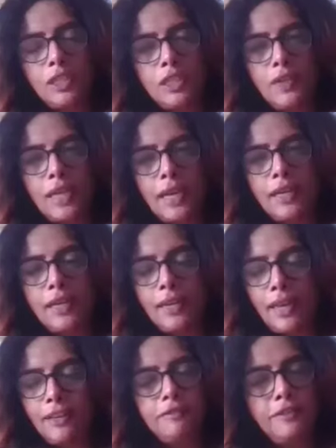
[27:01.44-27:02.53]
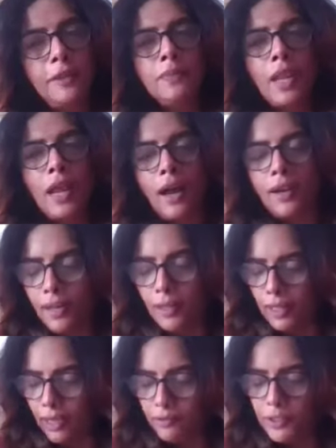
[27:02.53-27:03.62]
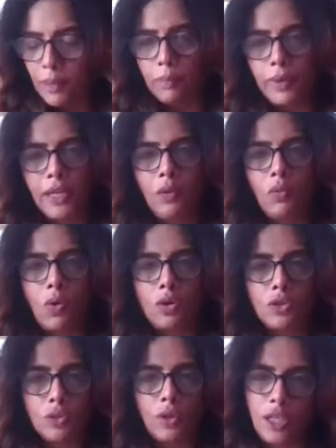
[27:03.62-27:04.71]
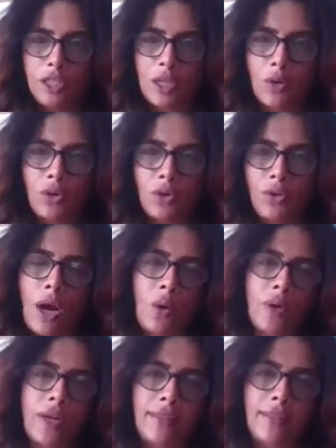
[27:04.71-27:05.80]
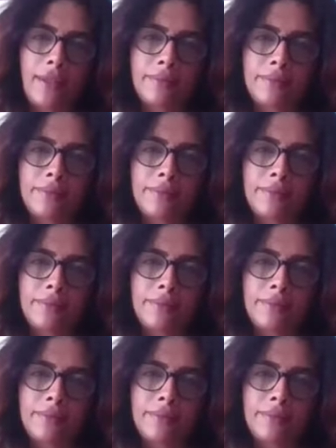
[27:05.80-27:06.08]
we are achieving at D Life. Anand, if somebody wants to reach out to you, how can